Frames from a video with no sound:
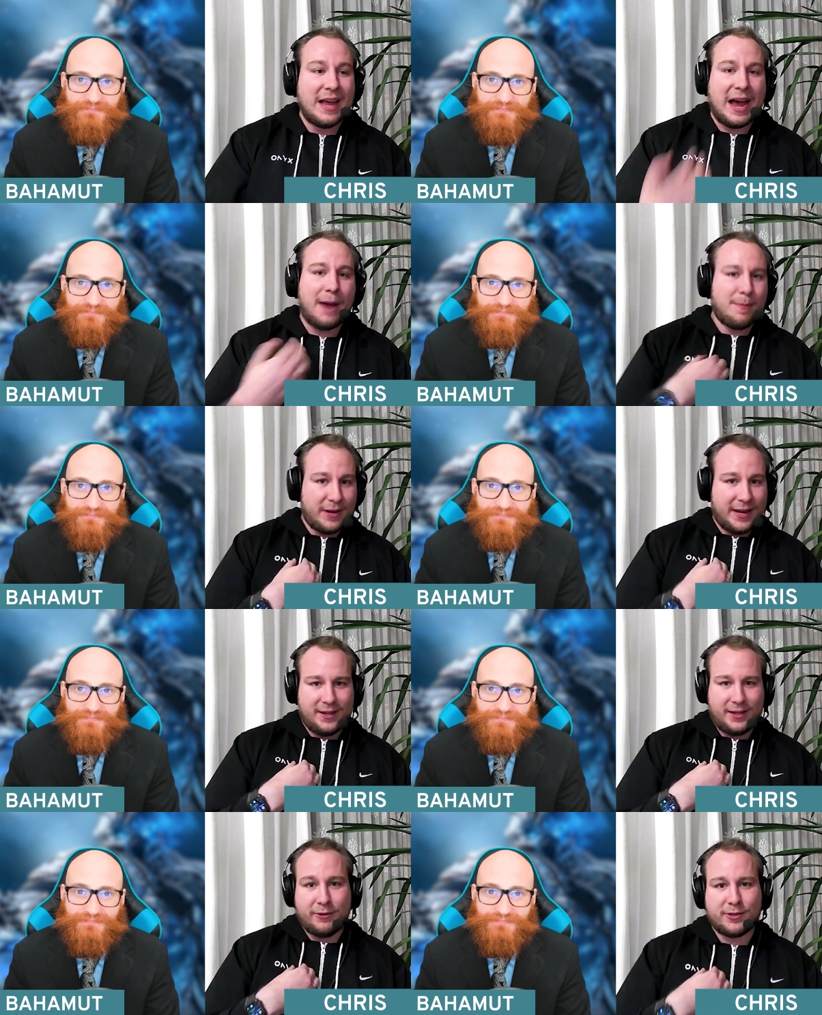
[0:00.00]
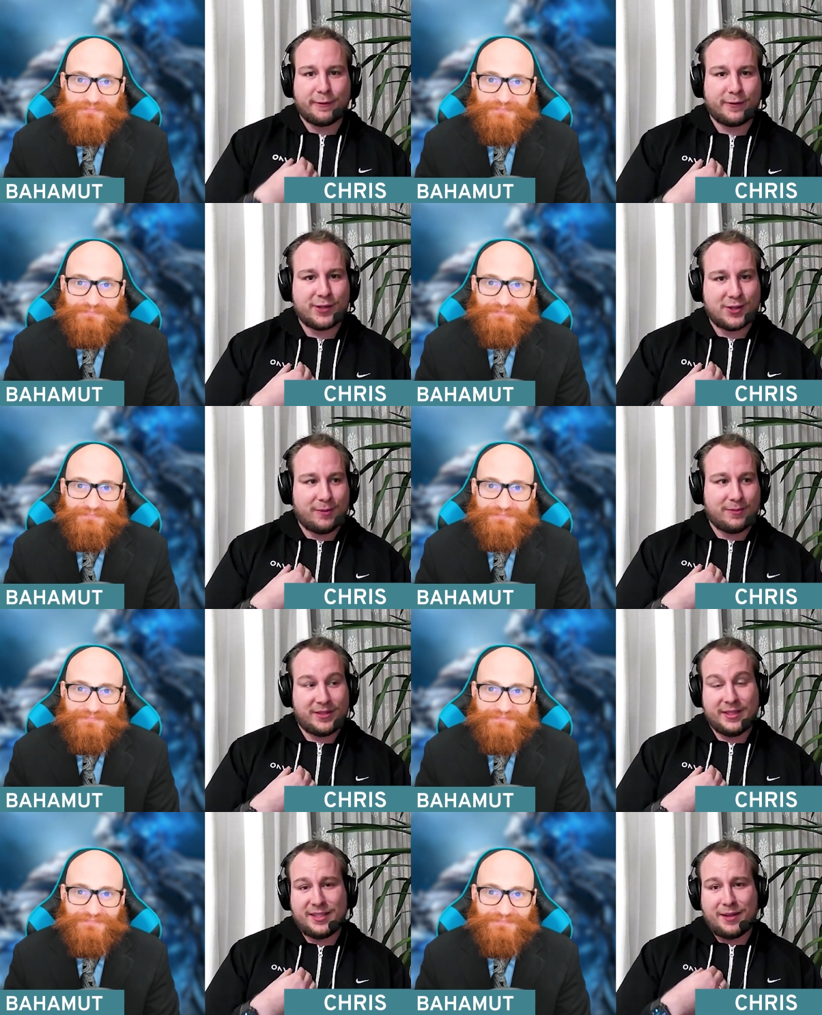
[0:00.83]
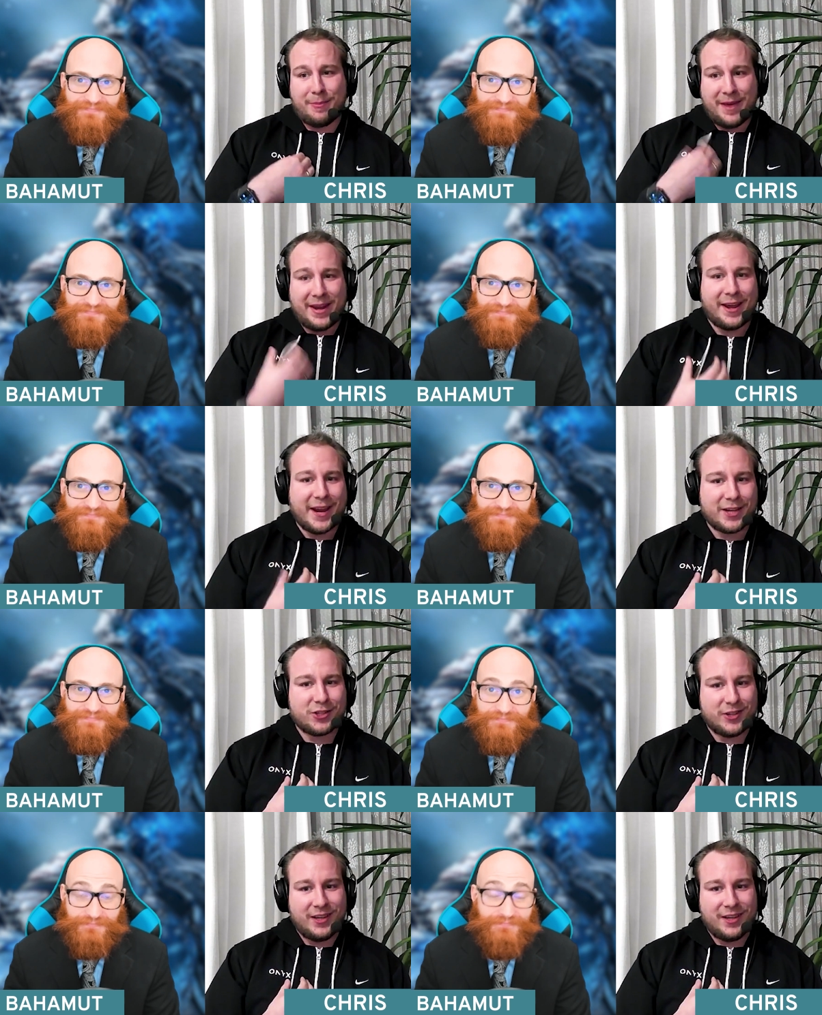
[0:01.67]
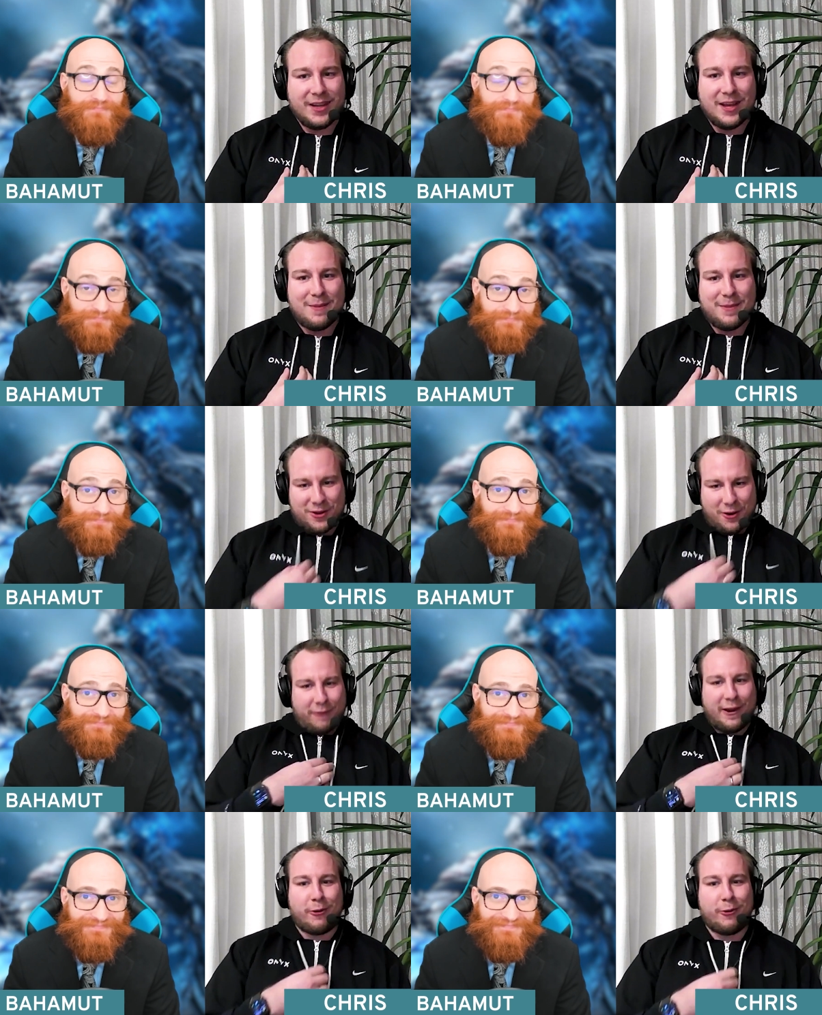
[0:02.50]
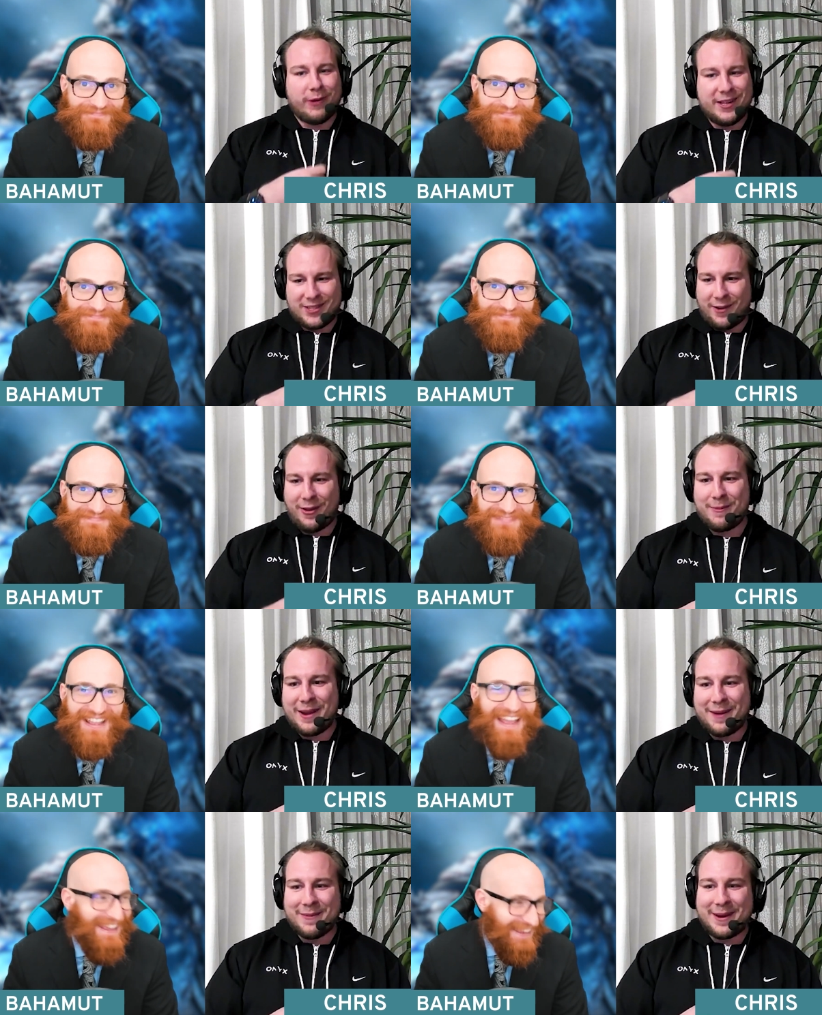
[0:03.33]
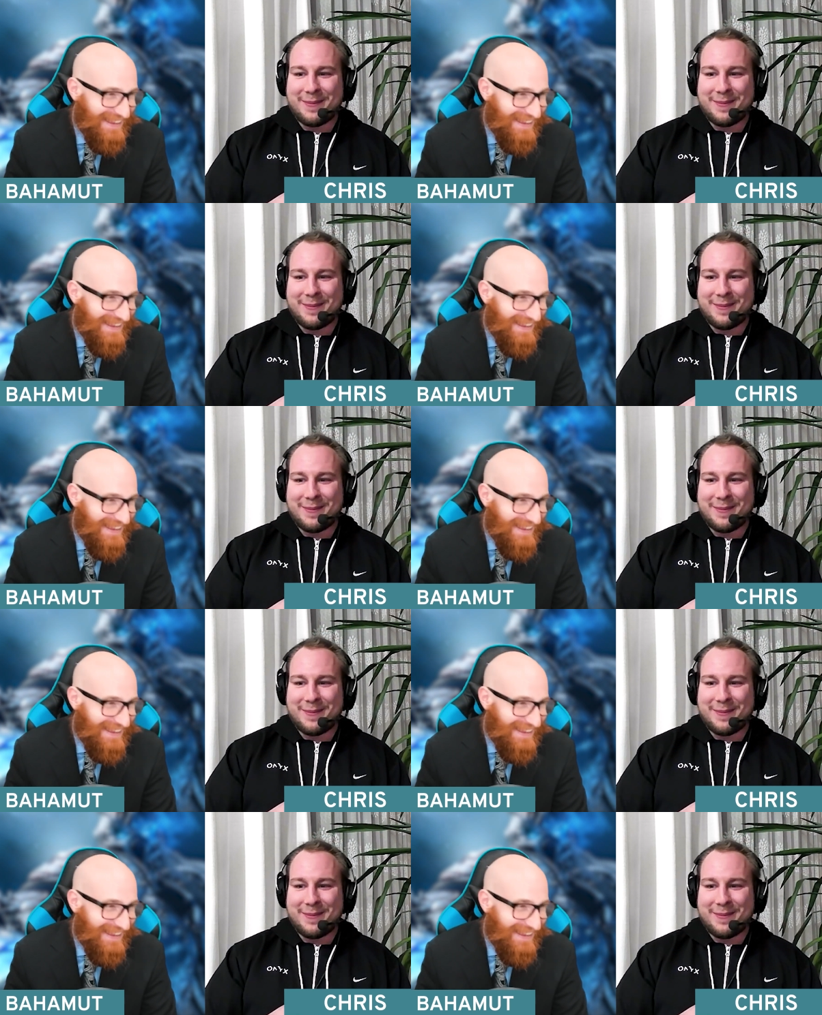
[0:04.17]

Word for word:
Speaker 1: I'm playing Heroes of the Storm since the beta actually, but not very well. So I think my my